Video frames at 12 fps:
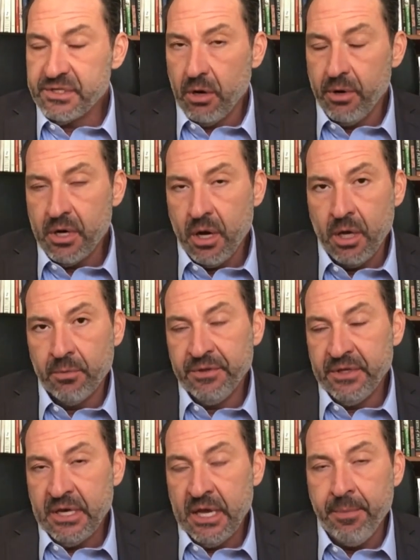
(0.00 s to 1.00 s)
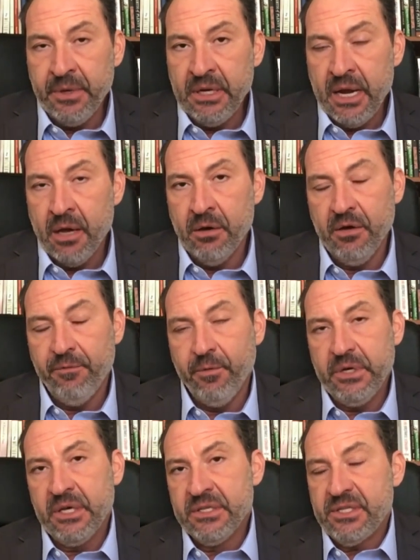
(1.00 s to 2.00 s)
what's going on with the company? Now, if
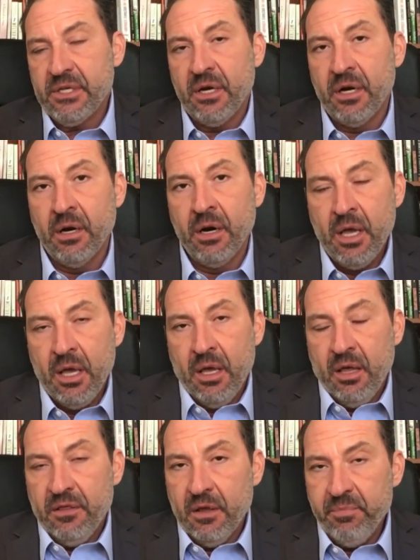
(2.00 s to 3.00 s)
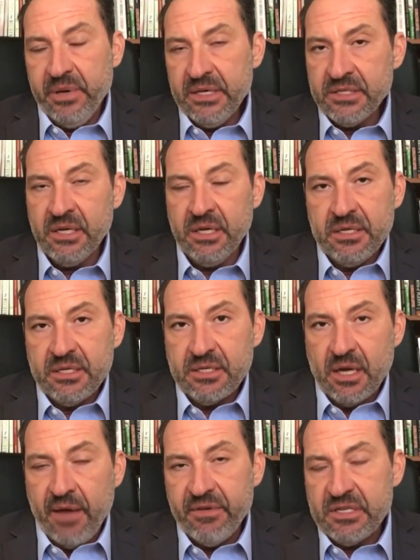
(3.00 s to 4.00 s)
we consider the
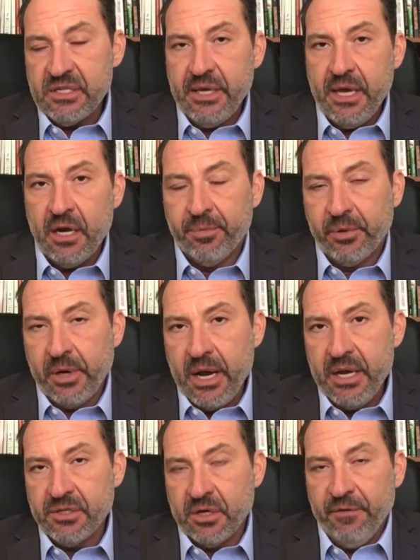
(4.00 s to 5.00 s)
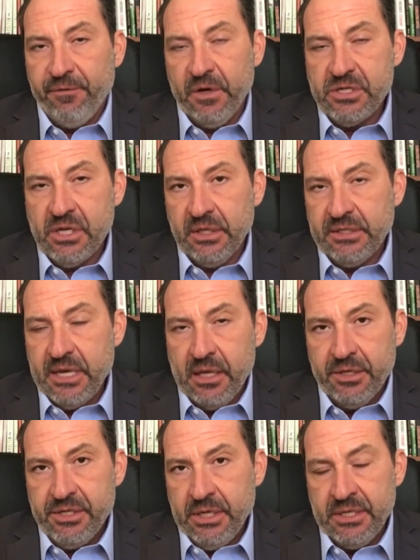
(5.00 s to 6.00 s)
business, obviously, enterprise artificial
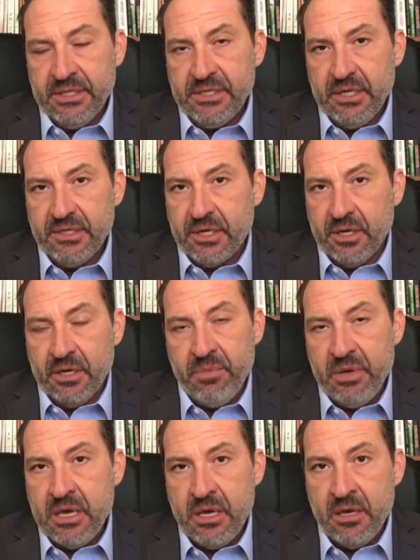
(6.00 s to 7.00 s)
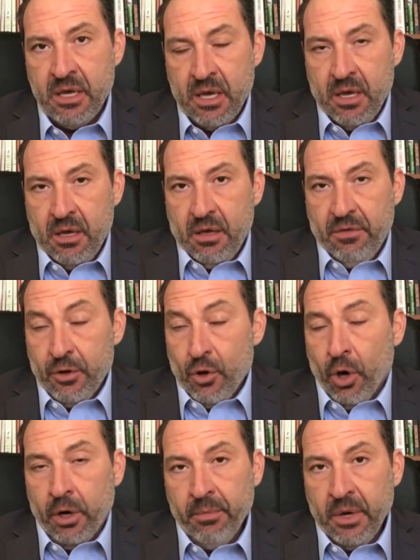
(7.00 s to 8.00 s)
intelligence is going to be the
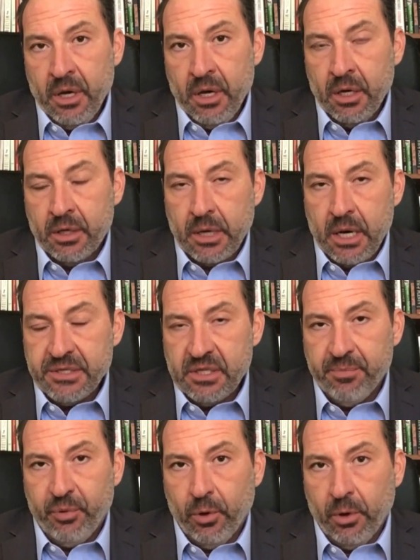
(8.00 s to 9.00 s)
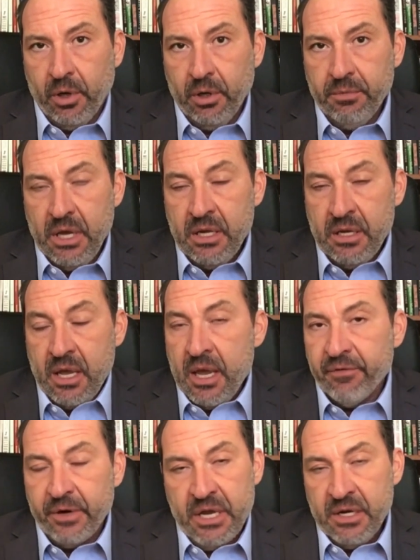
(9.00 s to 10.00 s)
norm uh, across the board in
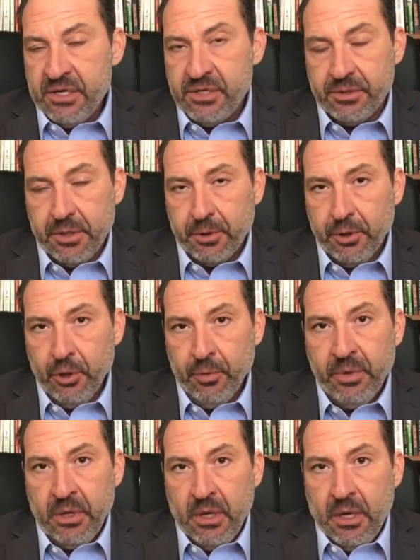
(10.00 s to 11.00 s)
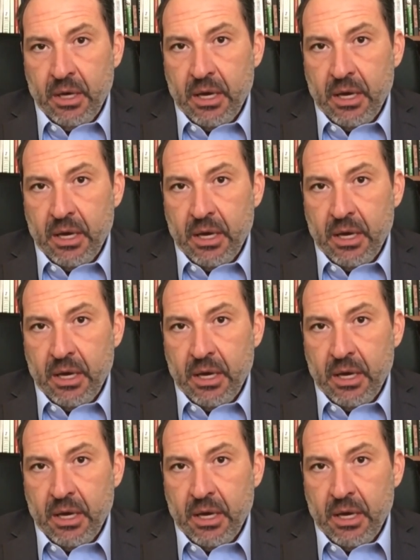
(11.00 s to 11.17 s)
every industry group,